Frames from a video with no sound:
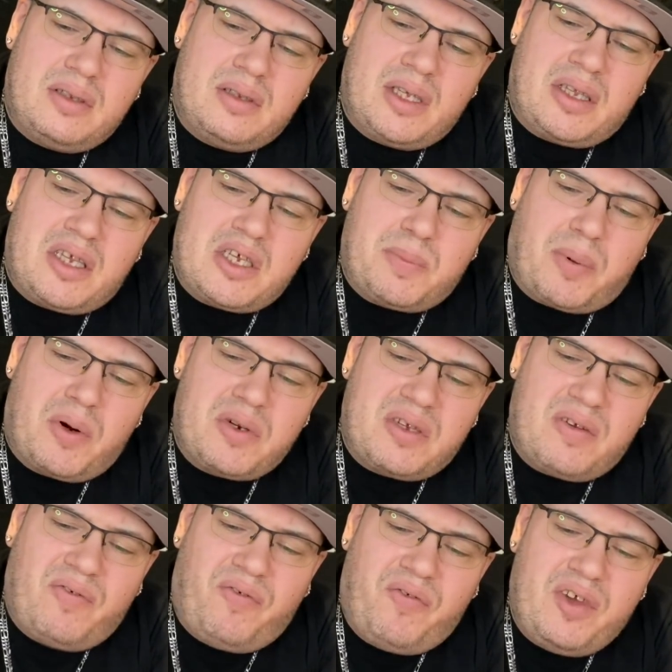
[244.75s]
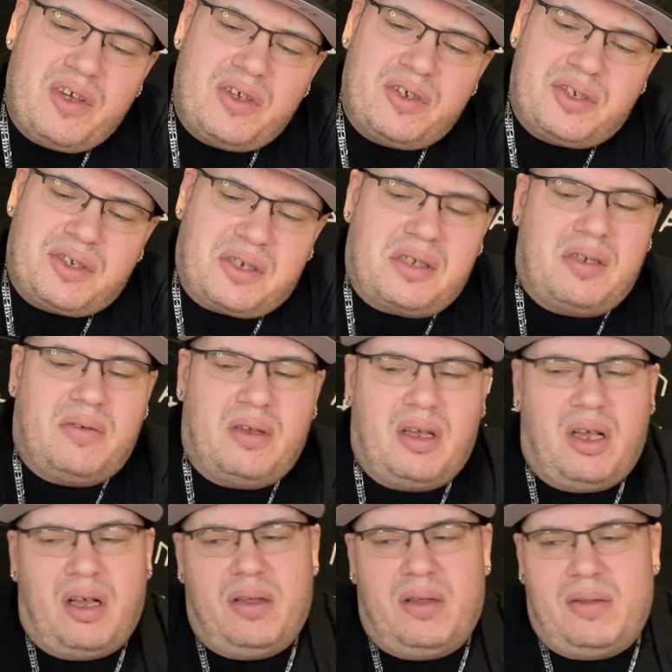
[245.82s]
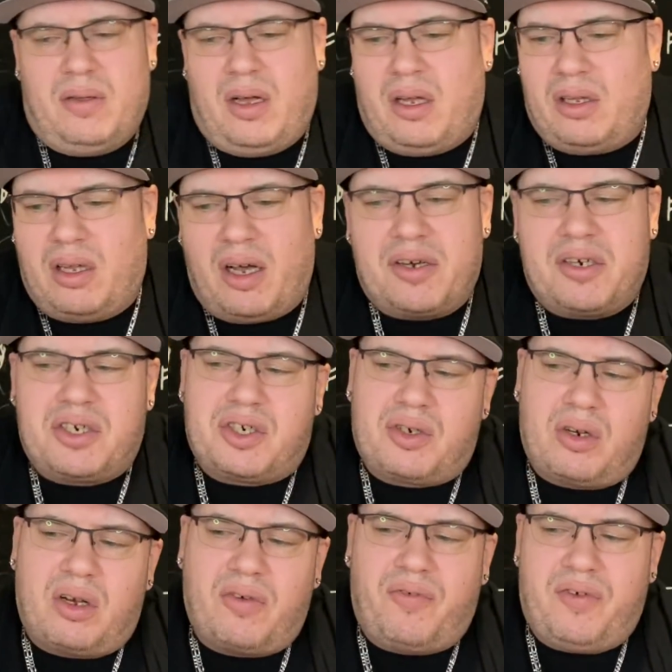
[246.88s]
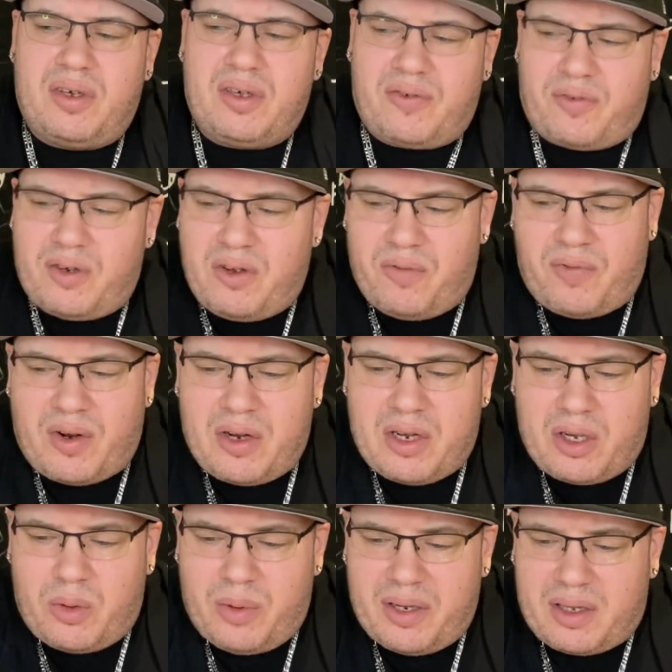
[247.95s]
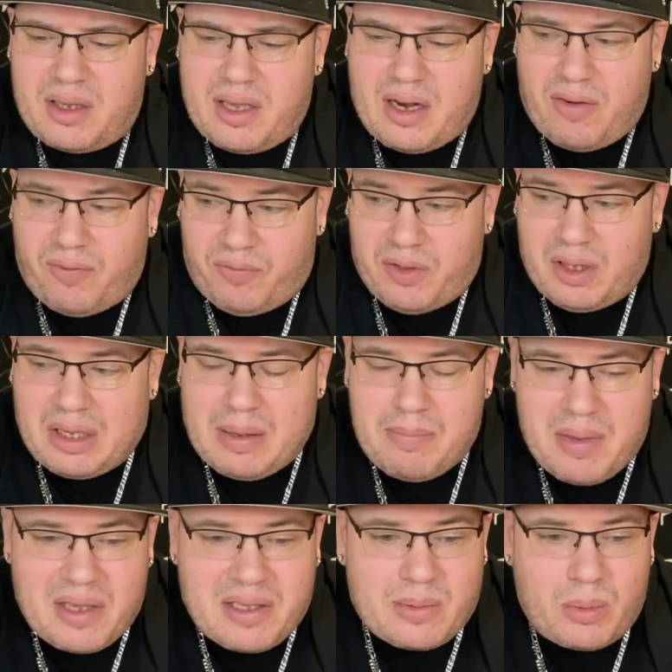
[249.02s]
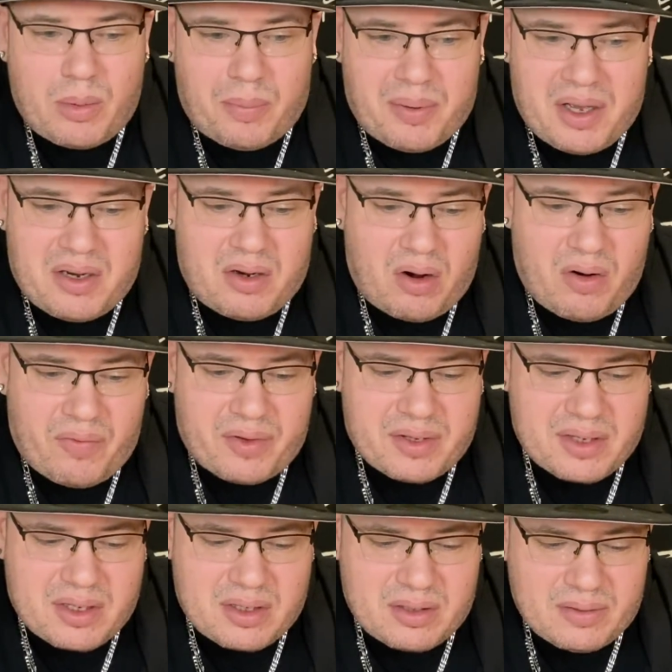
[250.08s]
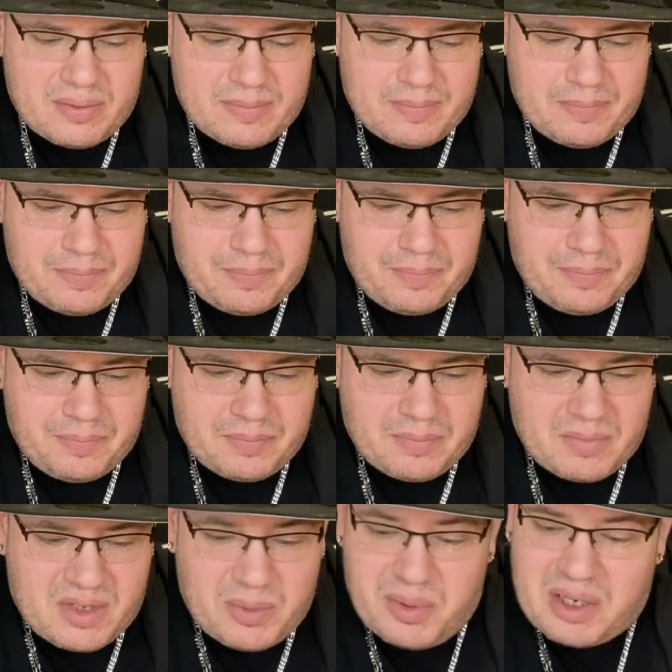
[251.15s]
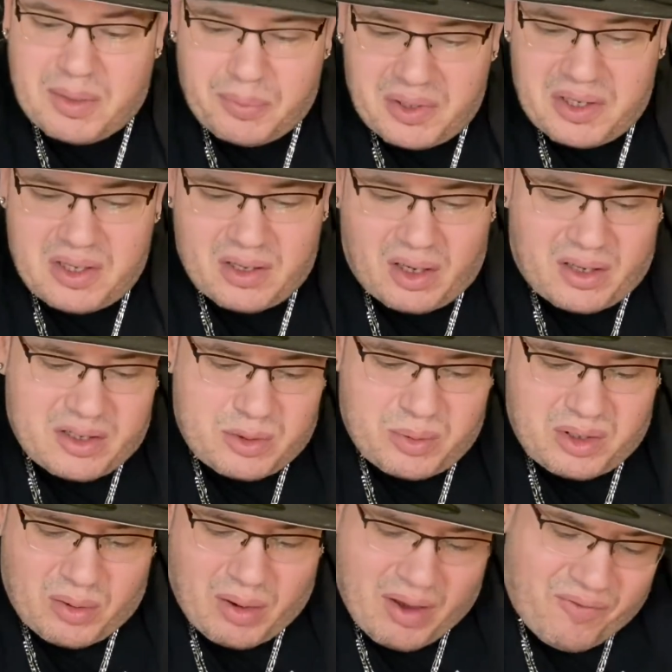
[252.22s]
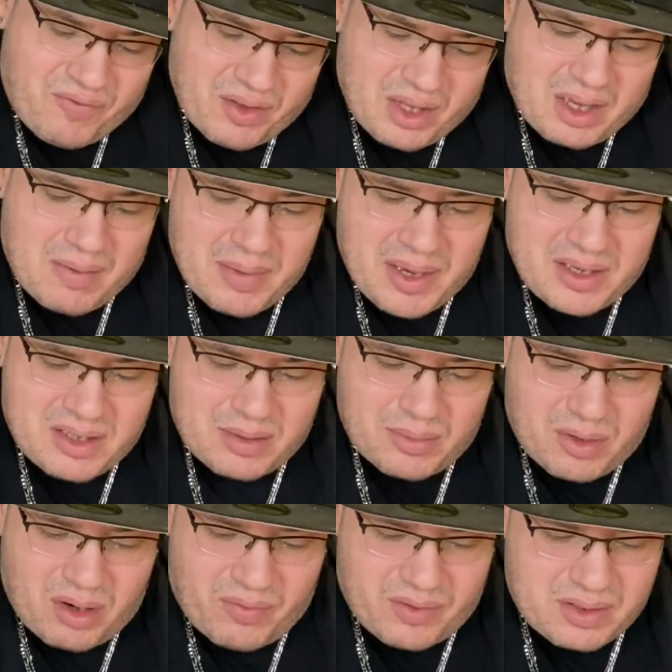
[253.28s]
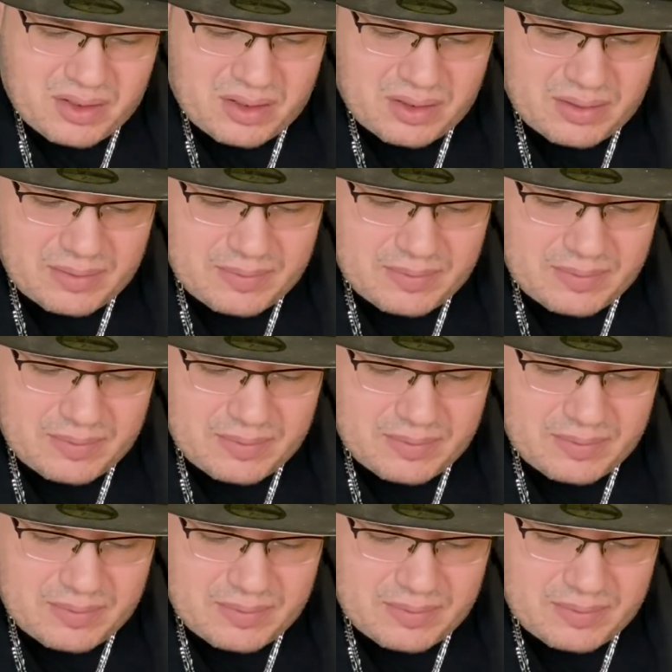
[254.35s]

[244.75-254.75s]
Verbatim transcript: Like, this person feels a lot of strong feelings for you very quickly, and I feel like it makes them a bit nervous. To be completely honest with you, I feel like it makes them nervous.